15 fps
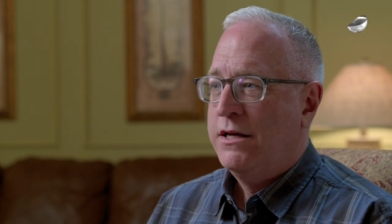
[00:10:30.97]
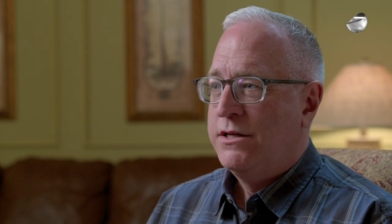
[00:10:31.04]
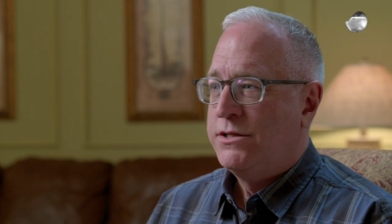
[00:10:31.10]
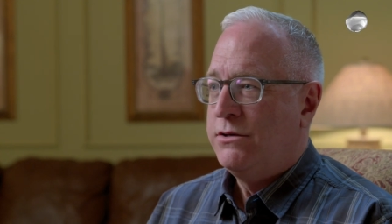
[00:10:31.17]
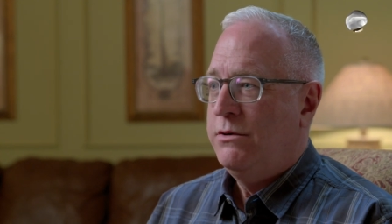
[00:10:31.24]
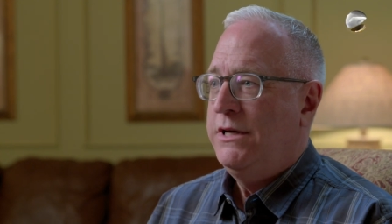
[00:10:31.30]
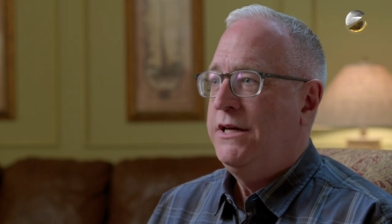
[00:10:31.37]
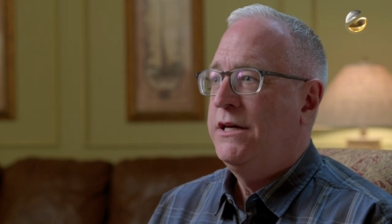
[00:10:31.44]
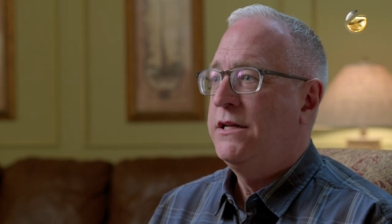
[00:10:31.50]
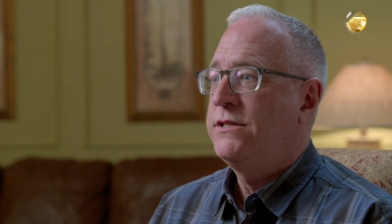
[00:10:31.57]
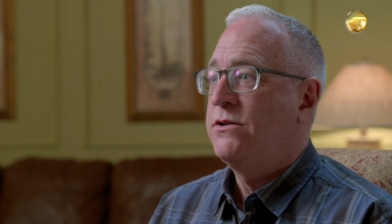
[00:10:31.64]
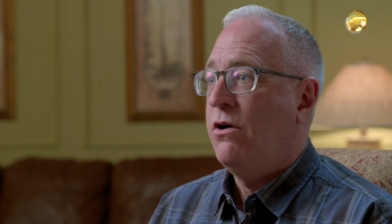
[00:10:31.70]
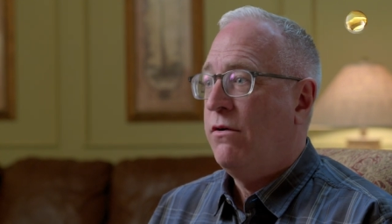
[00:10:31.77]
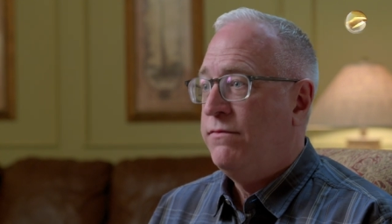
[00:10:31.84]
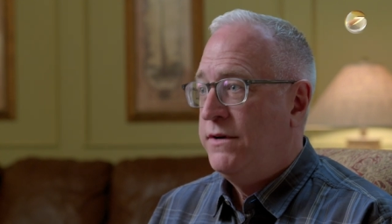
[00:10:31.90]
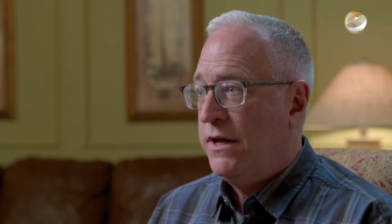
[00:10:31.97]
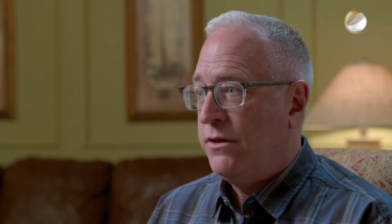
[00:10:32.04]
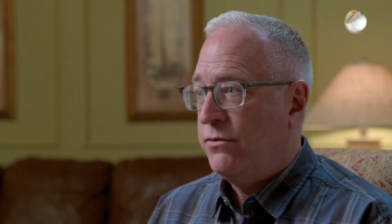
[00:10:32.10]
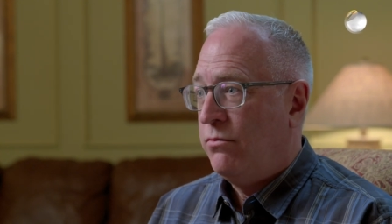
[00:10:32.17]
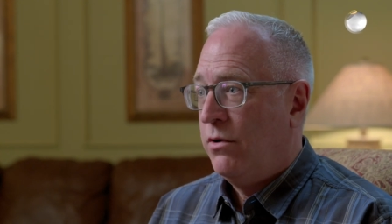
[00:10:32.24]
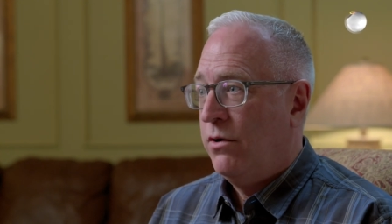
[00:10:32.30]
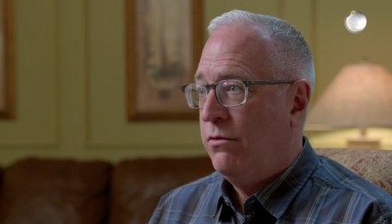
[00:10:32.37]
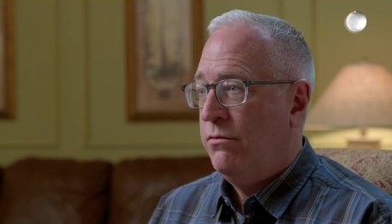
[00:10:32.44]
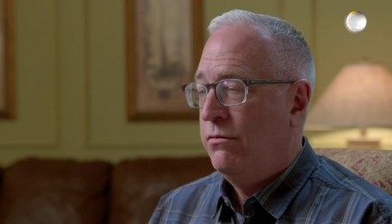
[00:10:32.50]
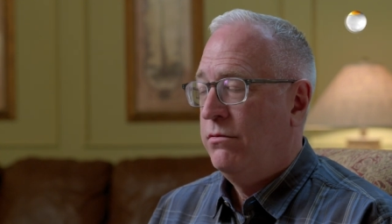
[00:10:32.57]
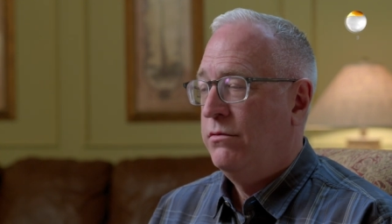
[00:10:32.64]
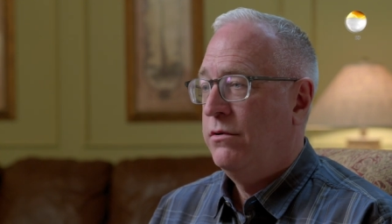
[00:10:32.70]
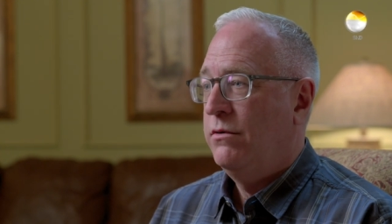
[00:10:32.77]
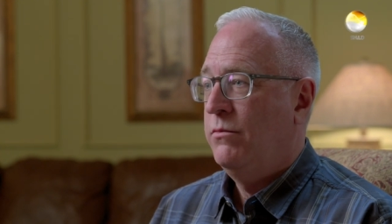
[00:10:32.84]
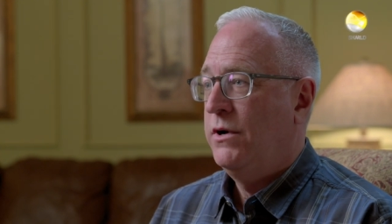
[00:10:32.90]
So he gets off death row
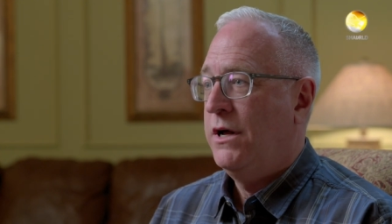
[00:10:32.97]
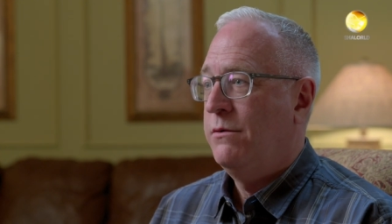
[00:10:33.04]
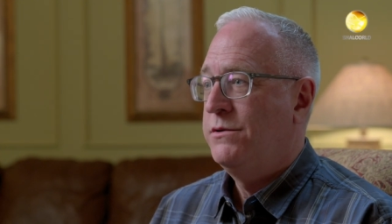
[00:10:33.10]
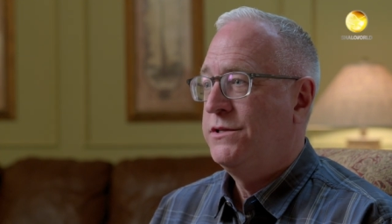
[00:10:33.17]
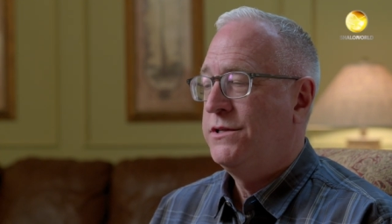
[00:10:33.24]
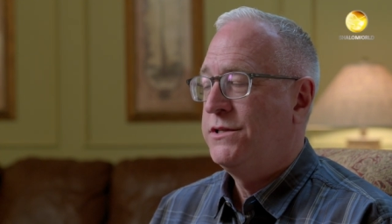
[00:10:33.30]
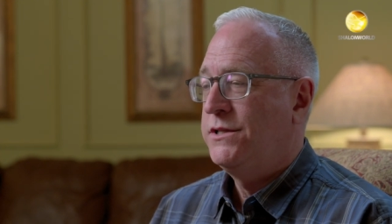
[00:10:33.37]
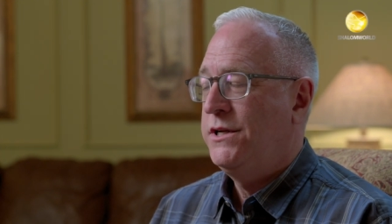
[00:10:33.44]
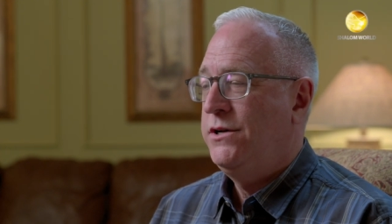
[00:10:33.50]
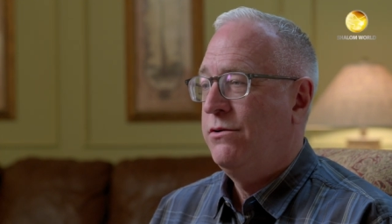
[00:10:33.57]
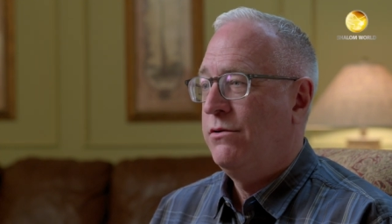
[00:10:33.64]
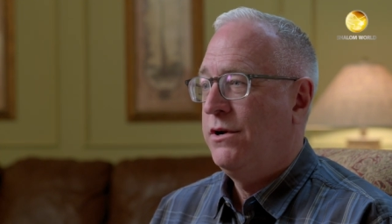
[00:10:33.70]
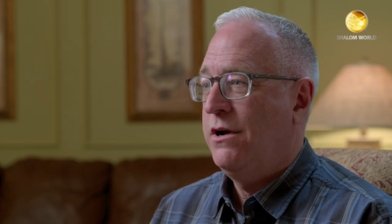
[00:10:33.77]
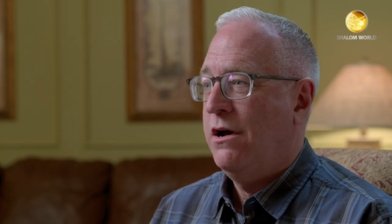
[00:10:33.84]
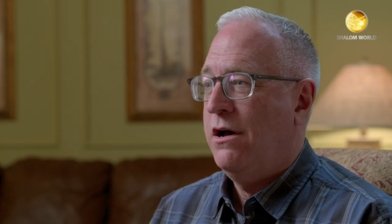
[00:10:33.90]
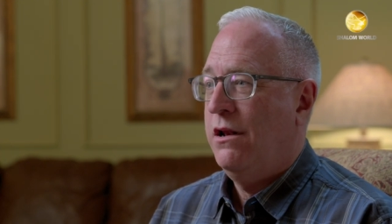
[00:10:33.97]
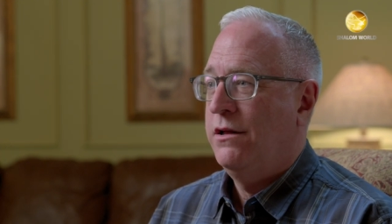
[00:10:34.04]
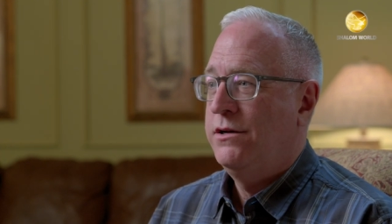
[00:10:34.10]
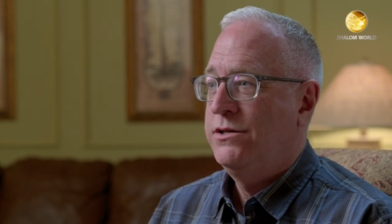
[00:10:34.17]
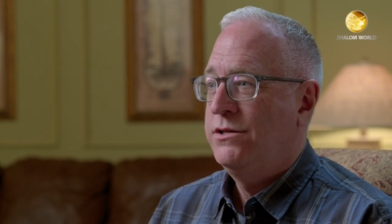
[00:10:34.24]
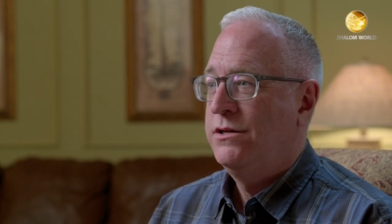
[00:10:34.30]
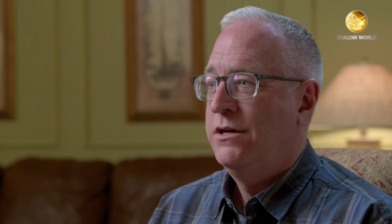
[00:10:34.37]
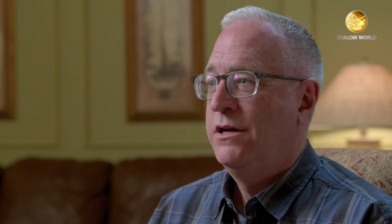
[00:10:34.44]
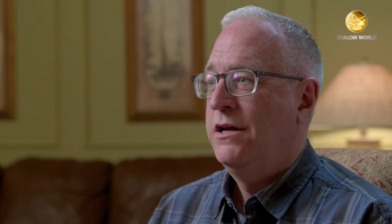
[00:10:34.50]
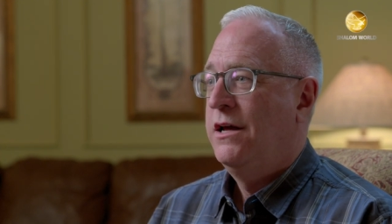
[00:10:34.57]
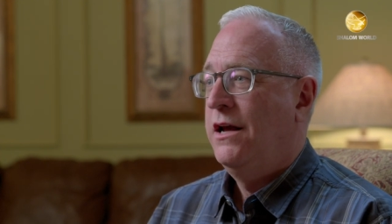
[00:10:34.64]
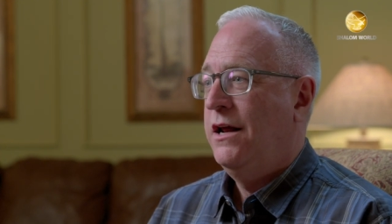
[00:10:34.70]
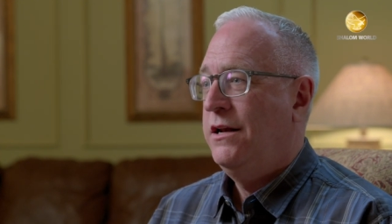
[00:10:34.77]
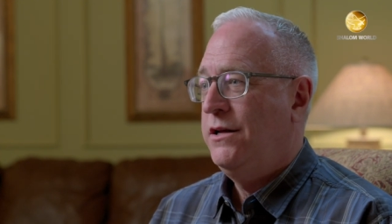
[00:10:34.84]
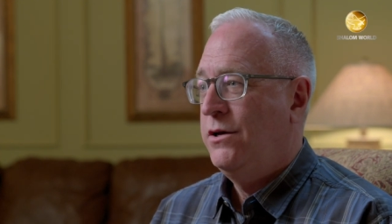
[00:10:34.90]
when I was a senior in college,
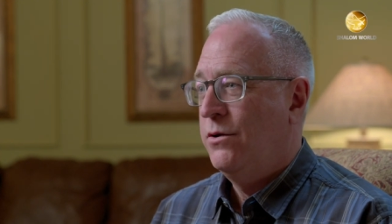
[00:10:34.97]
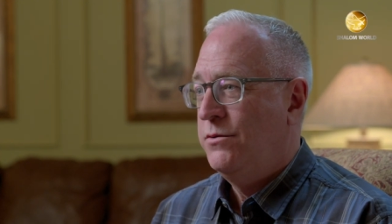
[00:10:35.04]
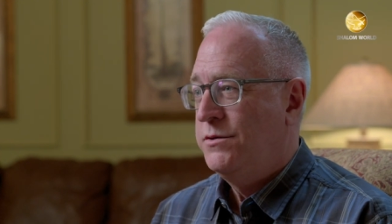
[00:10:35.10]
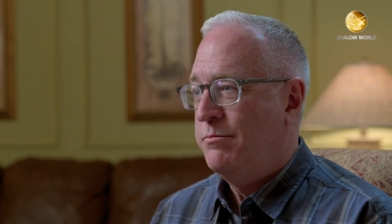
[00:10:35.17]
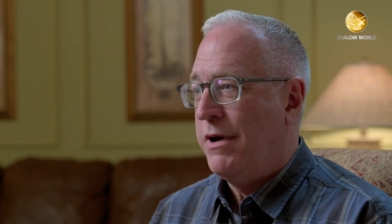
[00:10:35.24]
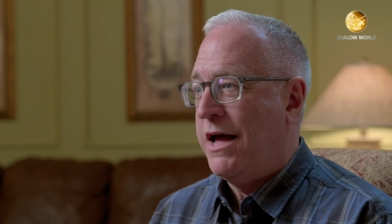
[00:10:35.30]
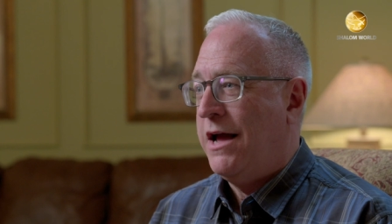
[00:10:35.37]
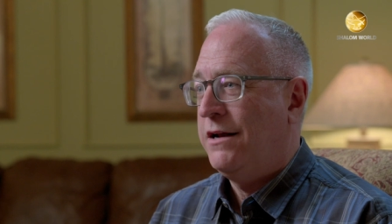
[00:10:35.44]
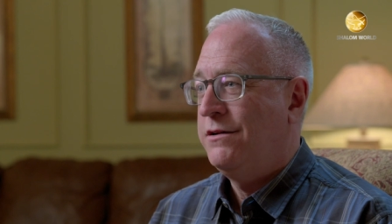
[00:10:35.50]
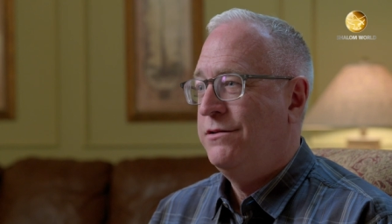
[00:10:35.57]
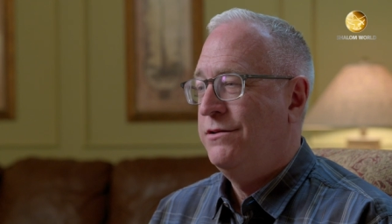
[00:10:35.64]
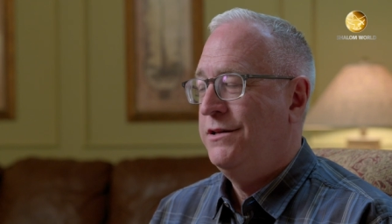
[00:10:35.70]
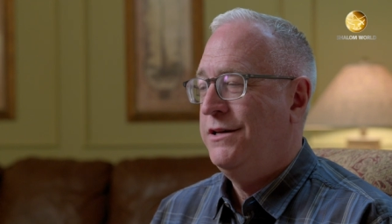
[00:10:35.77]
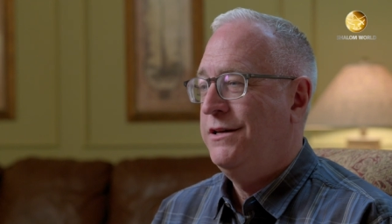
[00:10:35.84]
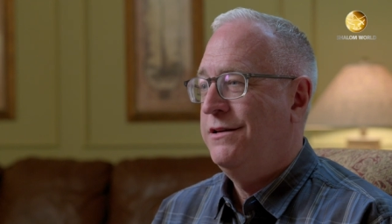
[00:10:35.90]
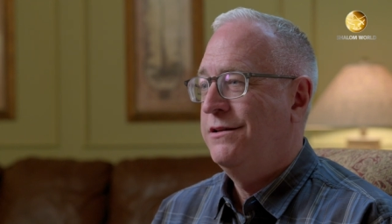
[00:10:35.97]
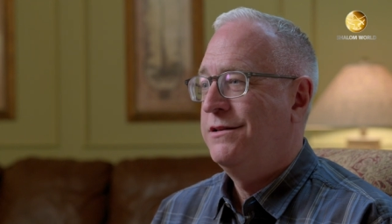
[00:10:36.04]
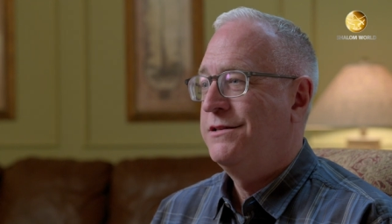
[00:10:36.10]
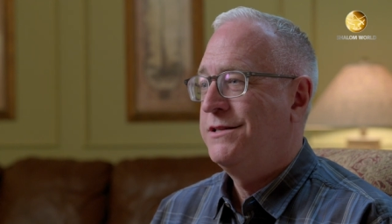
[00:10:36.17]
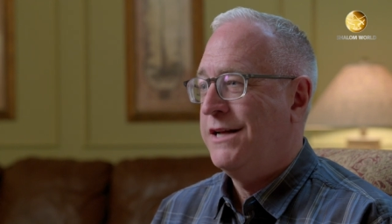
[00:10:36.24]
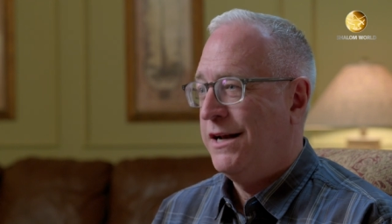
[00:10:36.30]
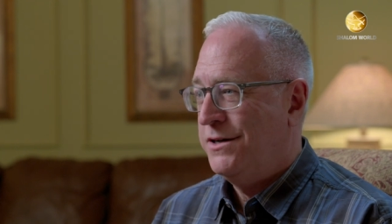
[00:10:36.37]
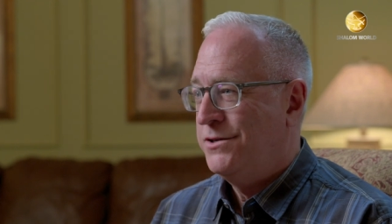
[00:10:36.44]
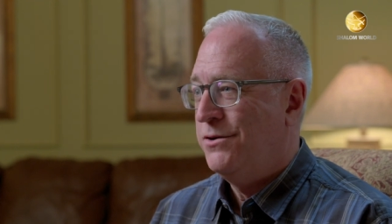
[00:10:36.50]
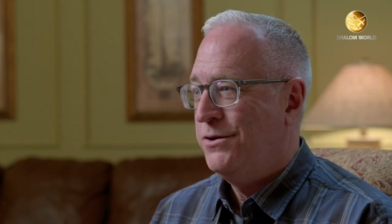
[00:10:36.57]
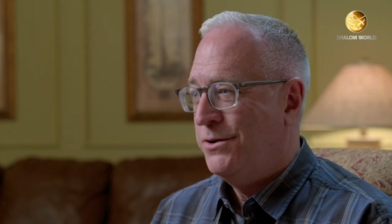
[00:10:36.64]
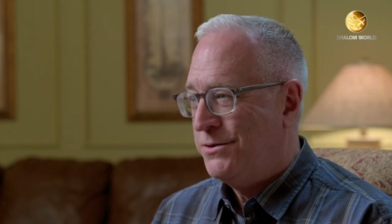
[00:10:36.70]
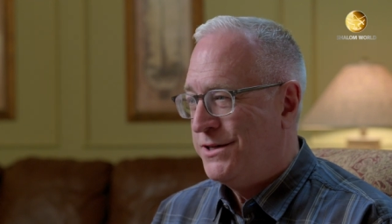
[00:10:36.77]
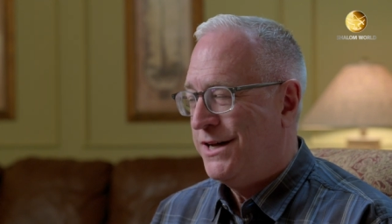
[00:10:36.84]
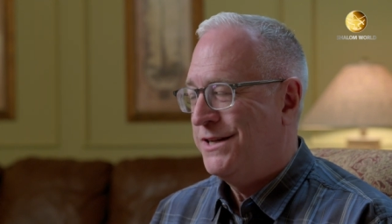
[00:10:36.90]
and he goes back to the San
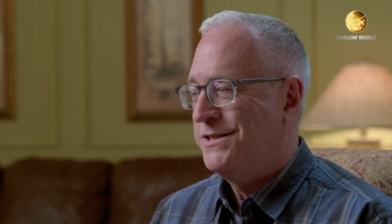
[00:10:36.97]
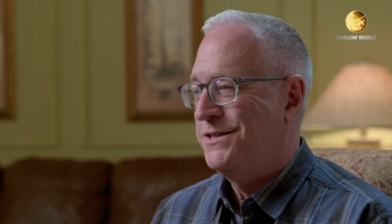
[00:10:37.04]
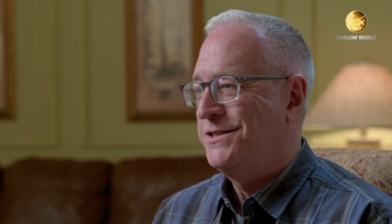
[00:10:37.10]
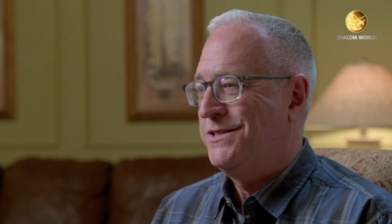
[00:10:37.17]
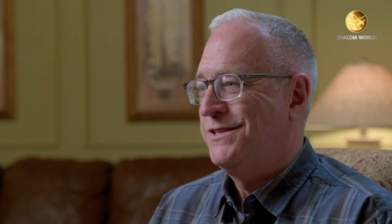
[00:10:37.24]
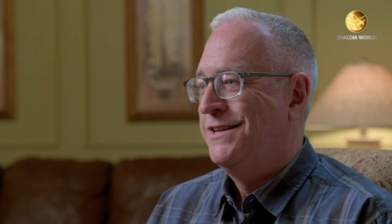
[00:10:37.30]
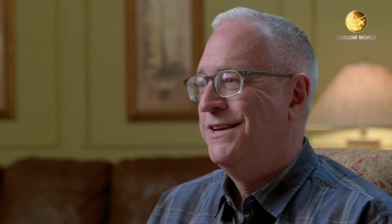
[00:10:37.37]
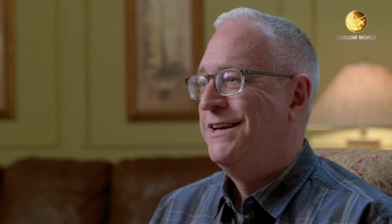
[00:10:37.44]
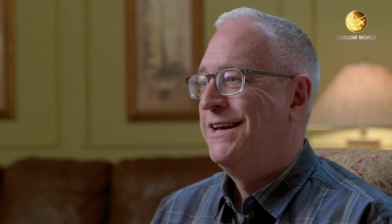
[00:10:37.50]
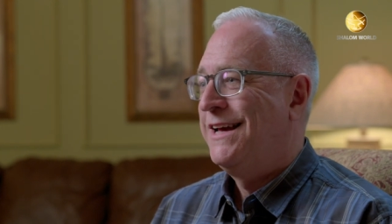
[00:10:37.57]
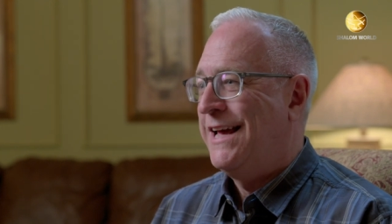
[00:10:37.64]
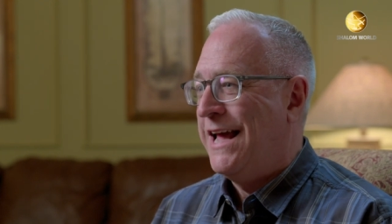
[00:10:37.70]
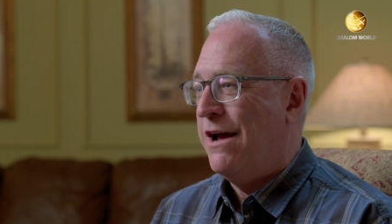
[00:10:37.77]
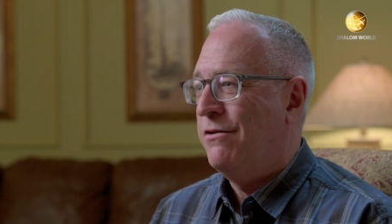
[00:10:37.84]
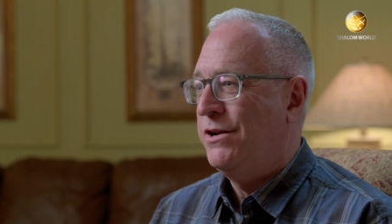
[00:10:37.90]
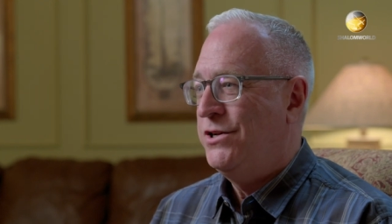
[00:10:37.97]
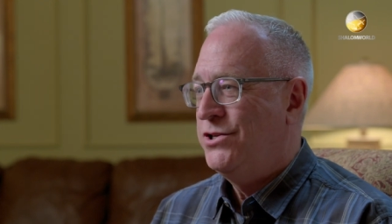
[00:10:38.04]
Antonio, Texas county